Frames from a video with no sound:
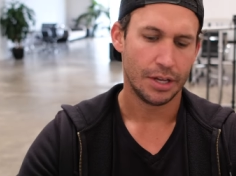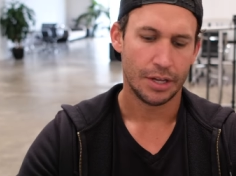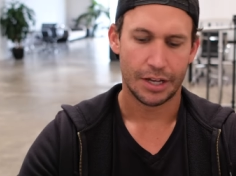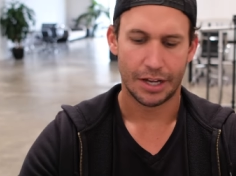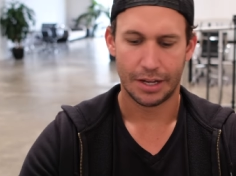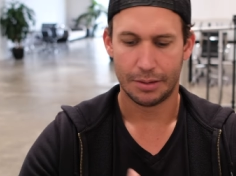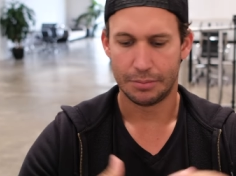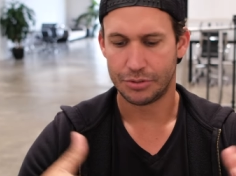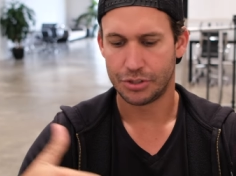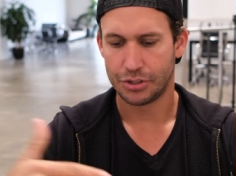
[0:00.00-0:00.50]

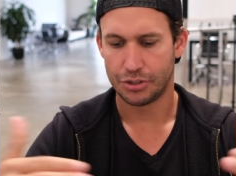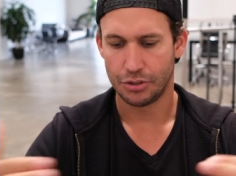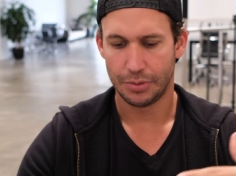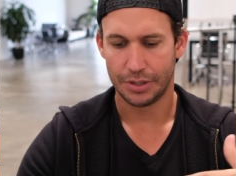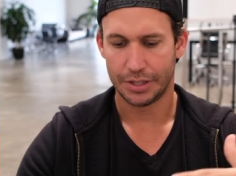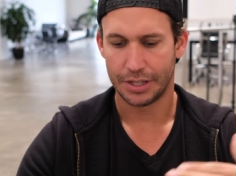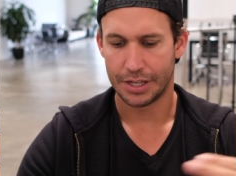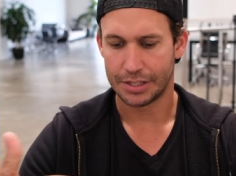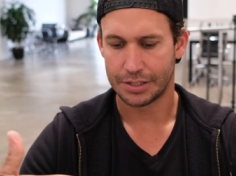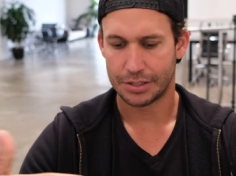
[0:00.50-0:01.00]
I'm
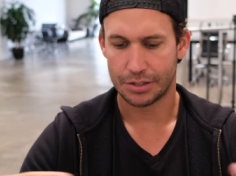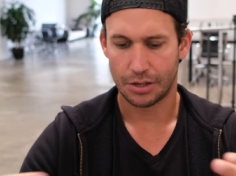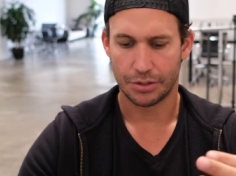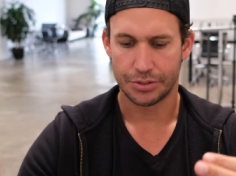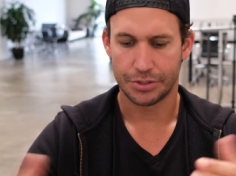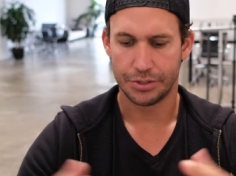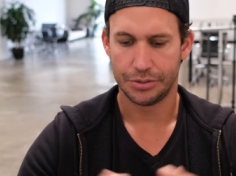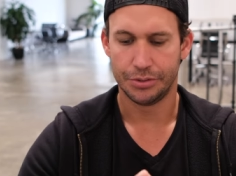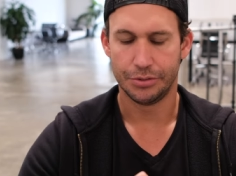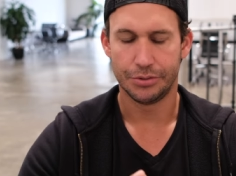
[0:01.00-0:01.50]
assuming that's
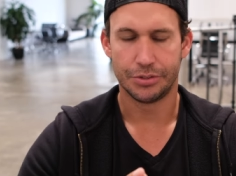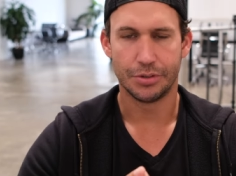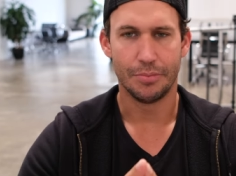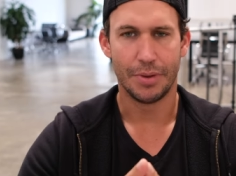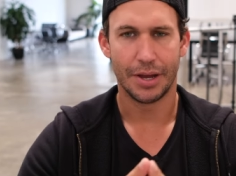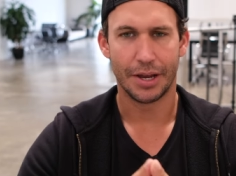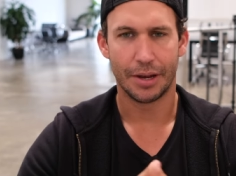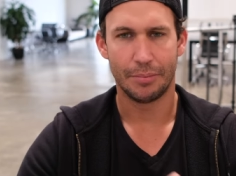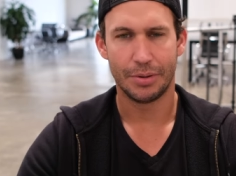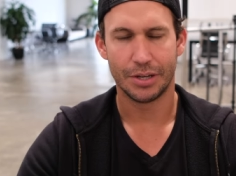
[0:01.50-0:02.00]
also due to
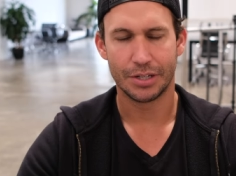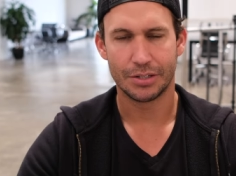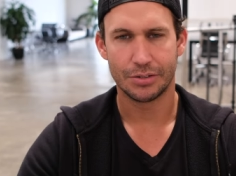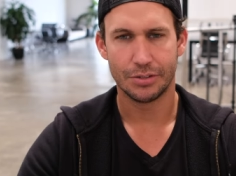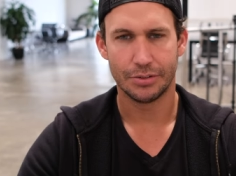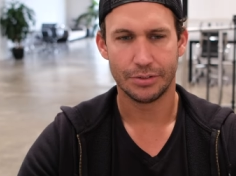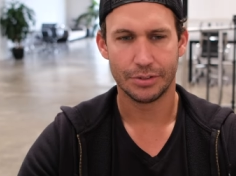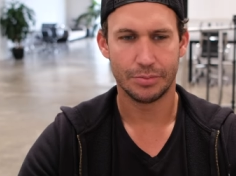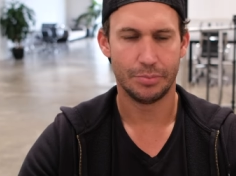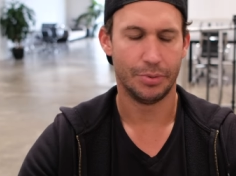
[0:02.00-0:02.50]

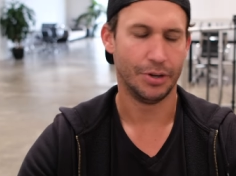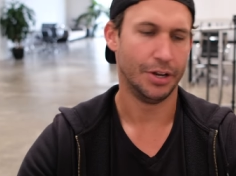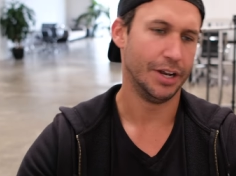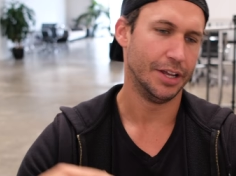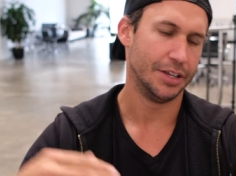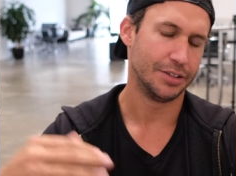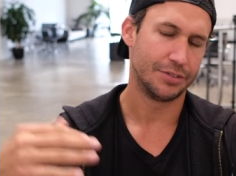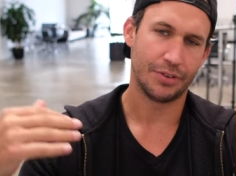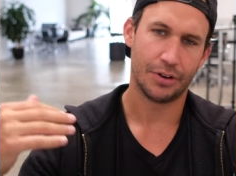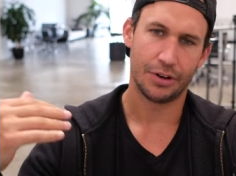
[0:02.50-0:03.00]
megapixels, but
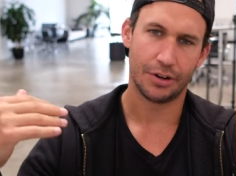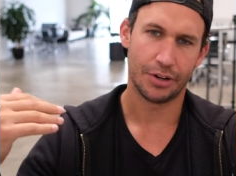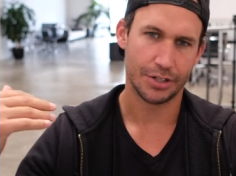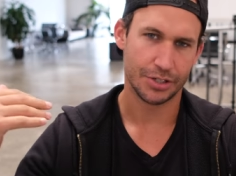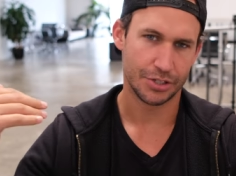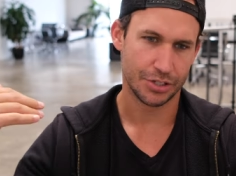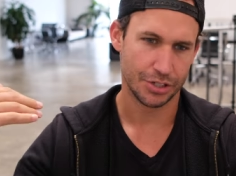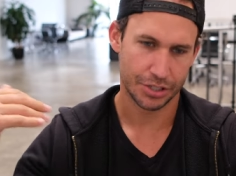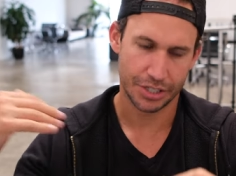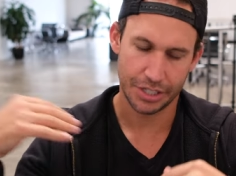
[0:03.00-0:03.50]
as far as
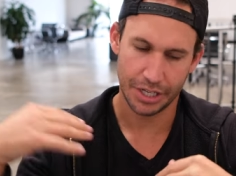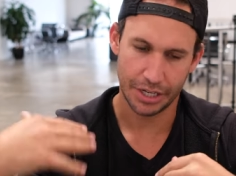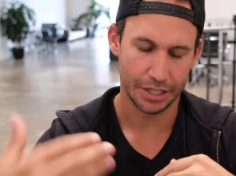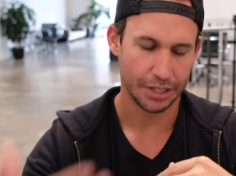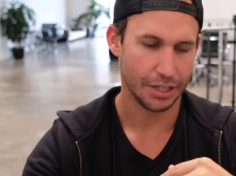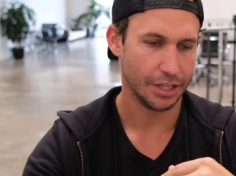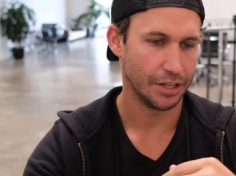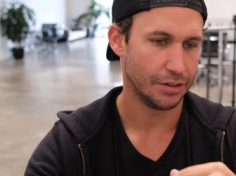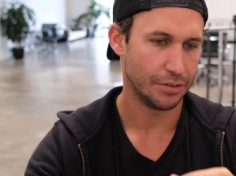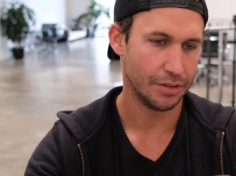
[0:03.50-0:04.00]
just getting
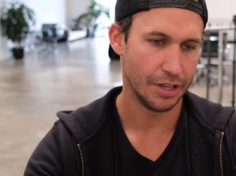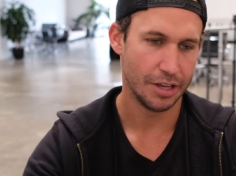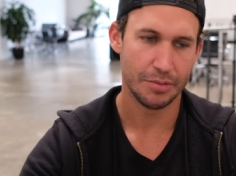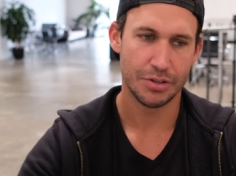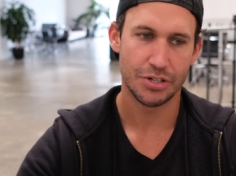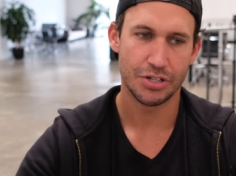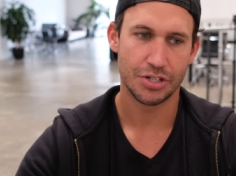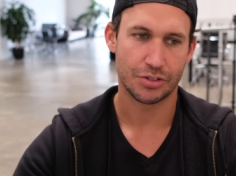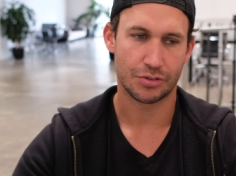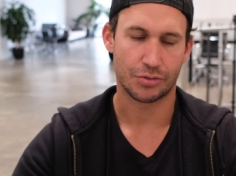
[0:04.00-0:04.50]
the
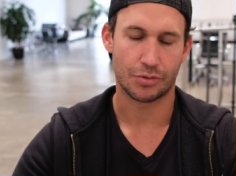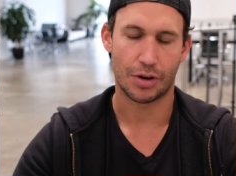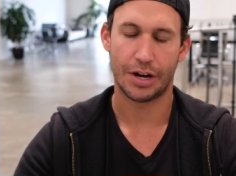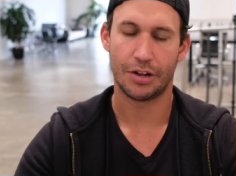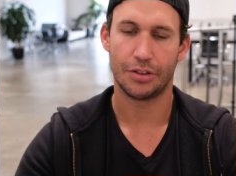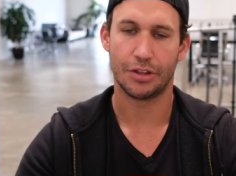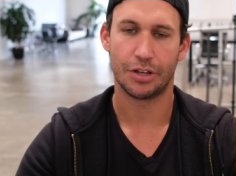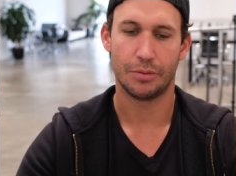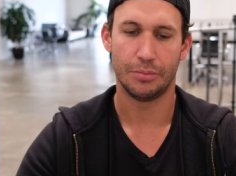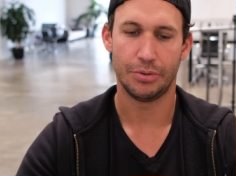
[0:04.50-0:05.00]
images right
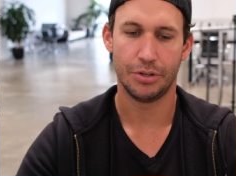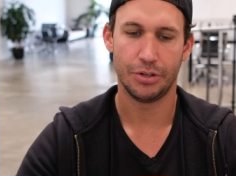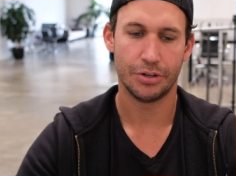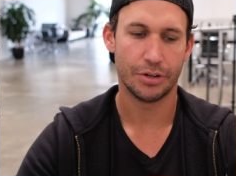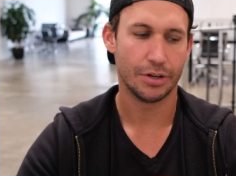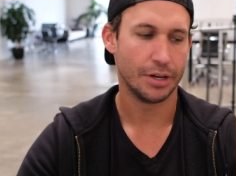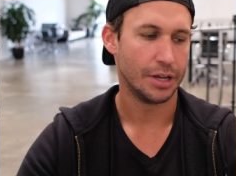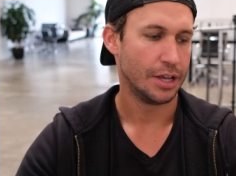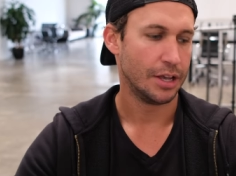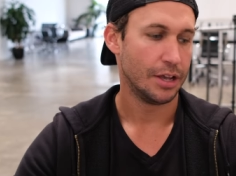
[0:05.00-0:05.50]
on the
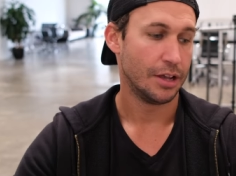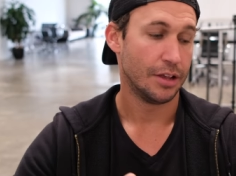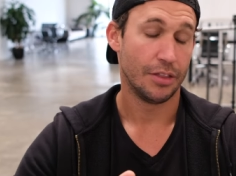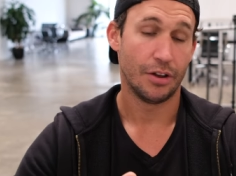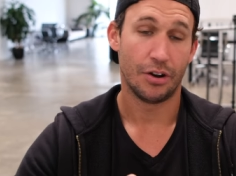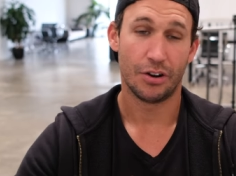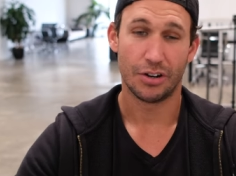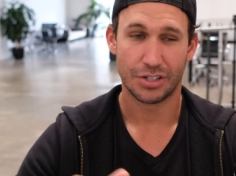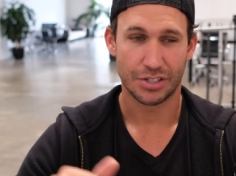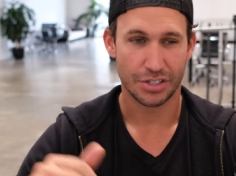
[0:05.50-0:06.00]
computer, the
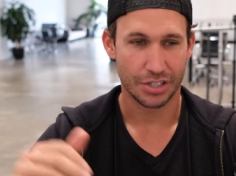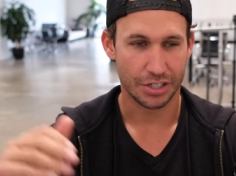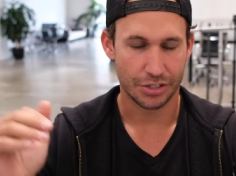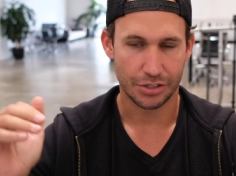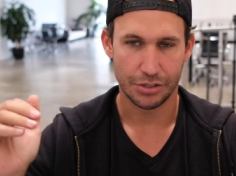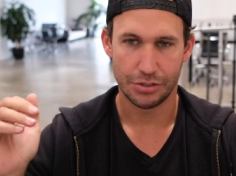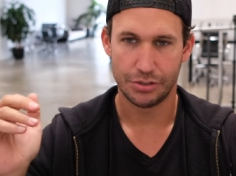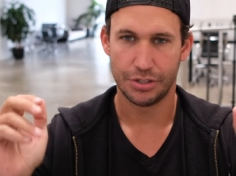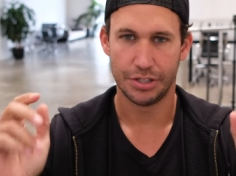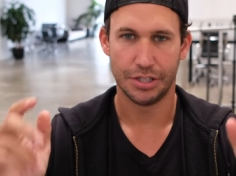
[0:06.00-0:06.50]
R6
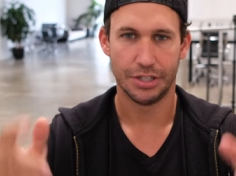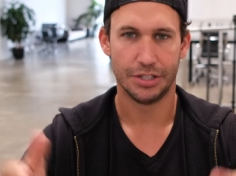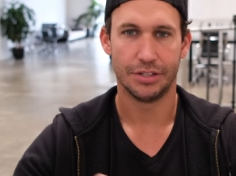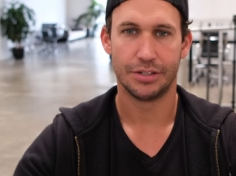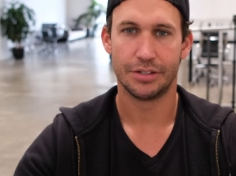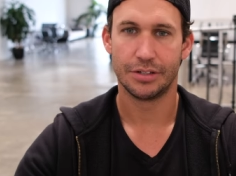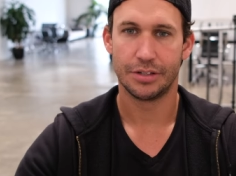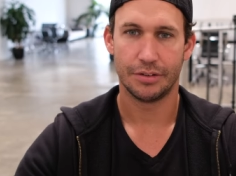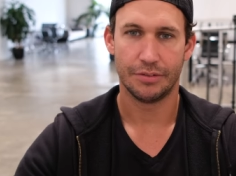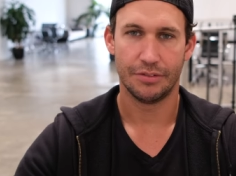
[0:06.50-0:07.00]
usually
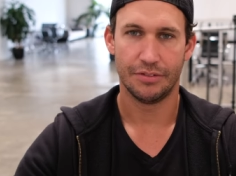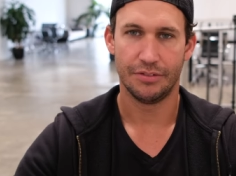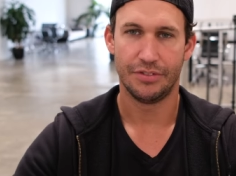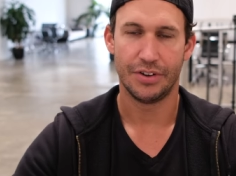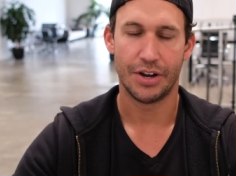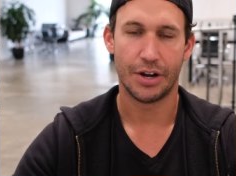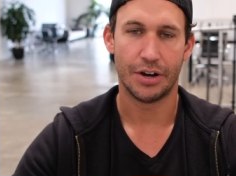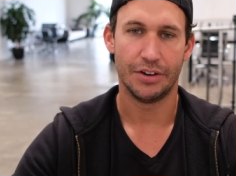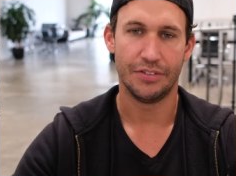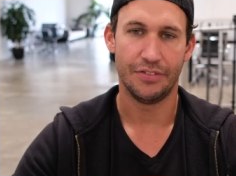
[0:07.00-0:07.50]
is
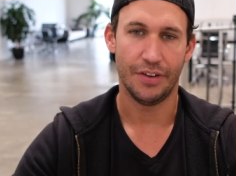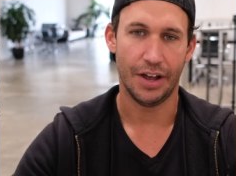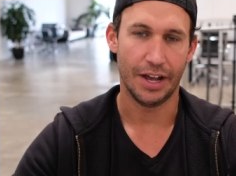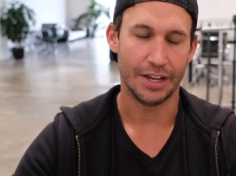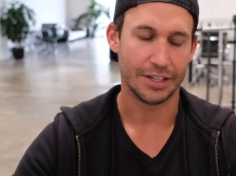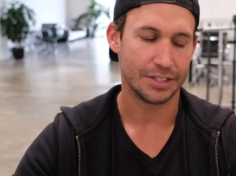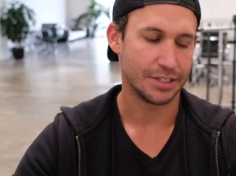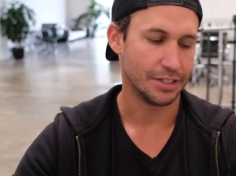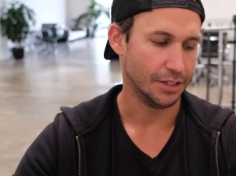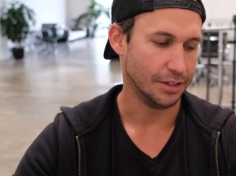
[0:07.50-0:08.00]
very
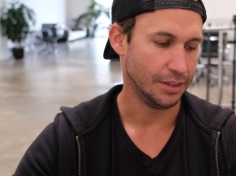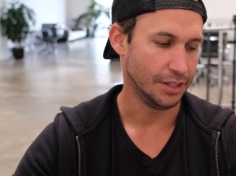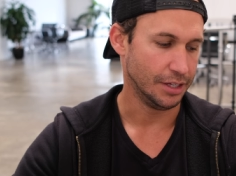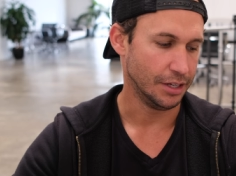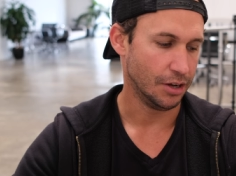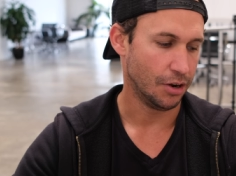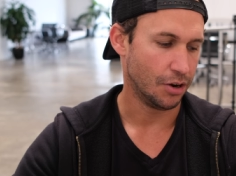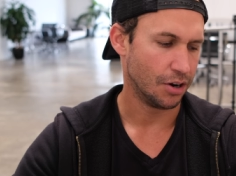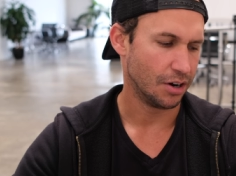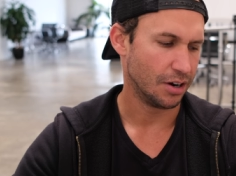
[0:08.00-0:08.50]
fast, and the
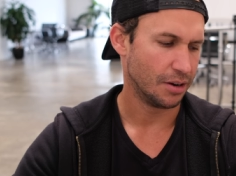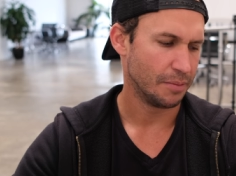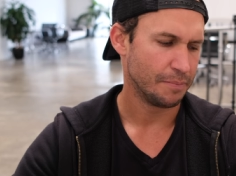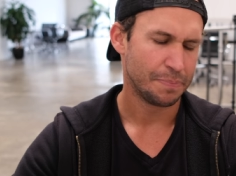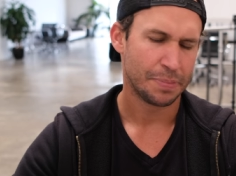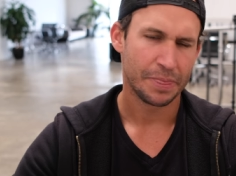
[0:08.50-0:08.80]
R